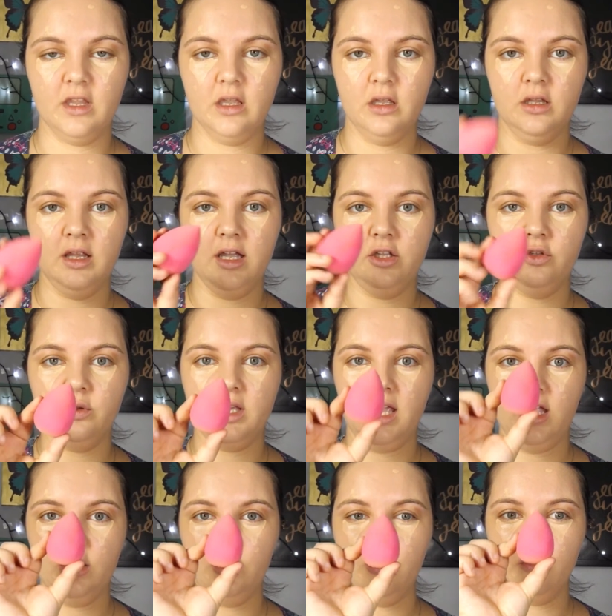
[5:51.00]
Now you
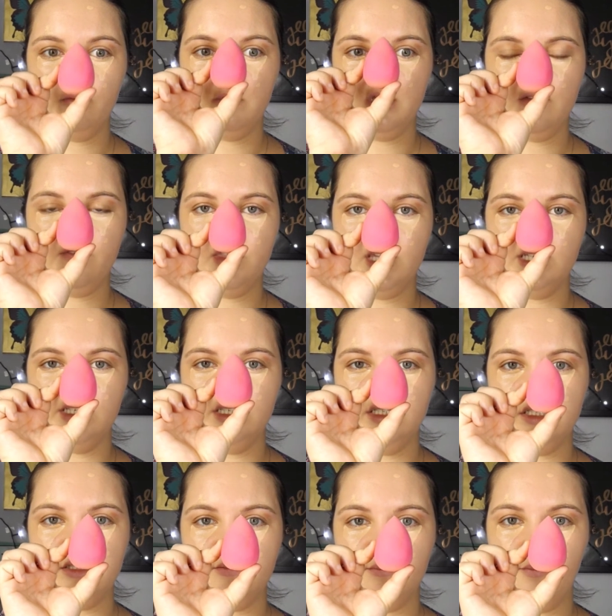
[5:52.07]
can use one of these.
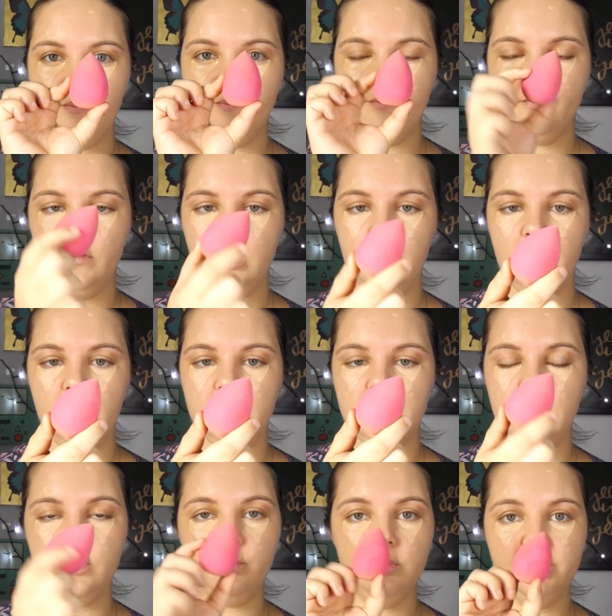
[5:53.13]

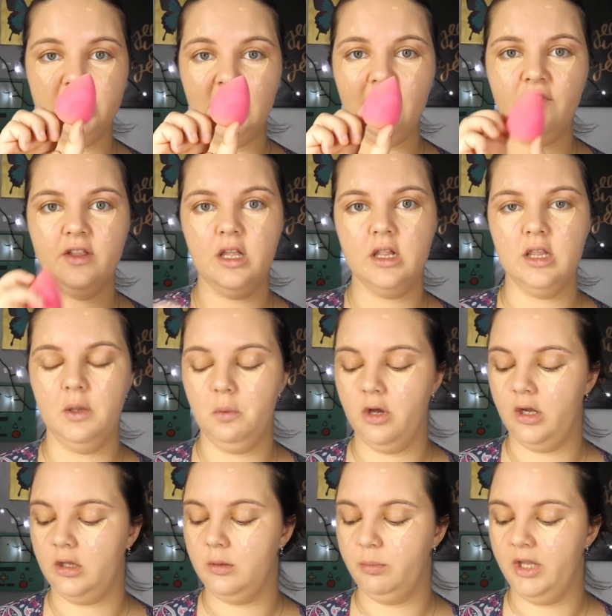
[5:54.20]
This will definitely
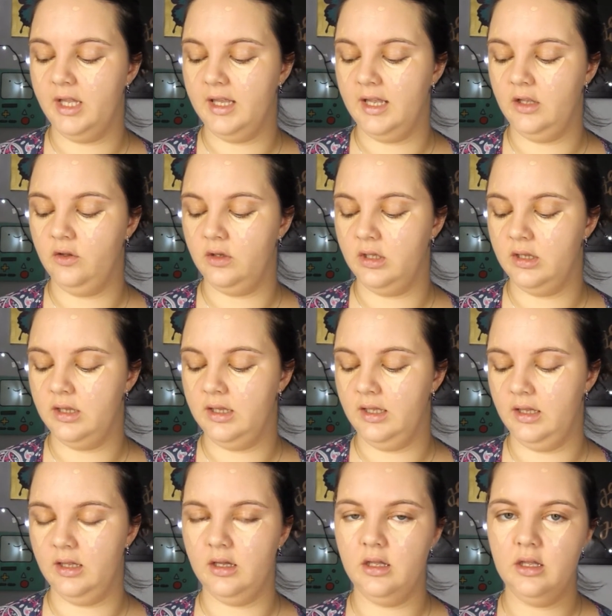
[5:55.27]
work to blend out your
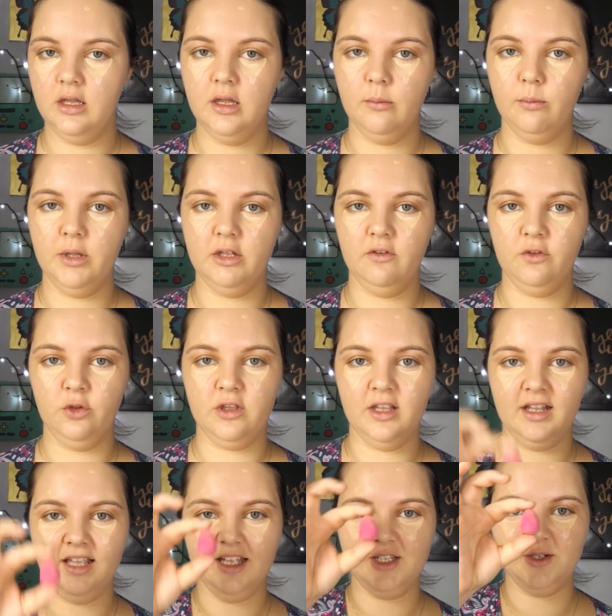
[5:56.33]
concealer. But if you can
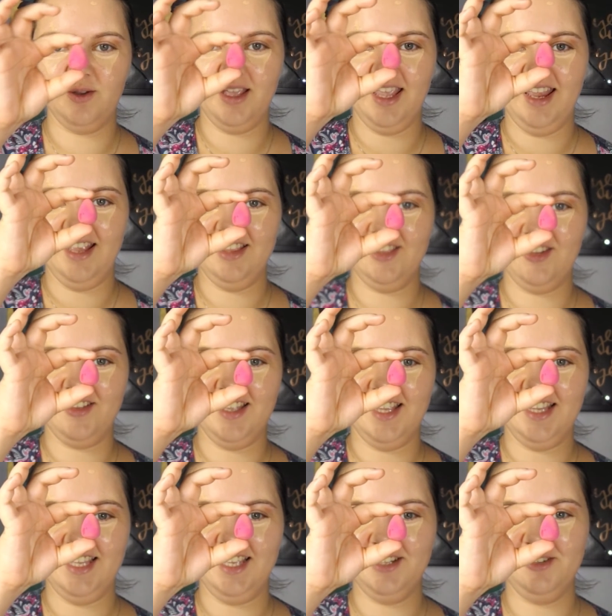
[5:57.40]
get your hands on a
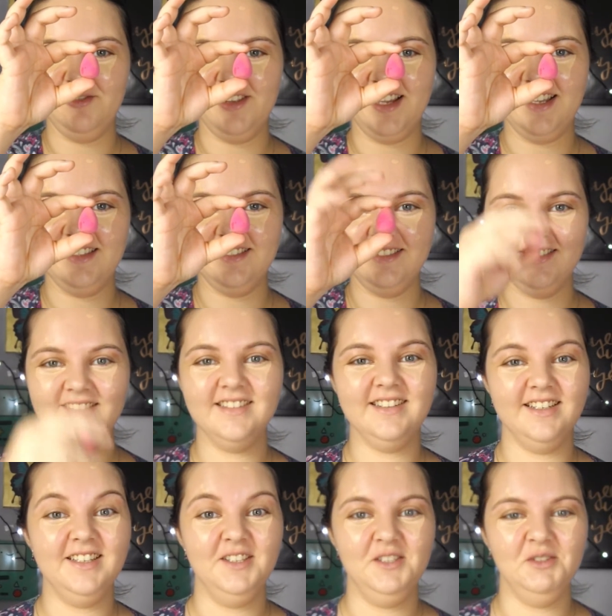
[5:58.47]
little one,
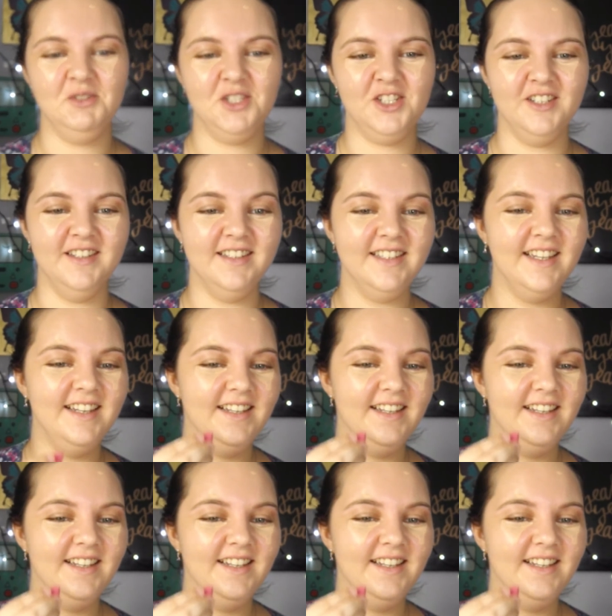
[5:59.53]
you should.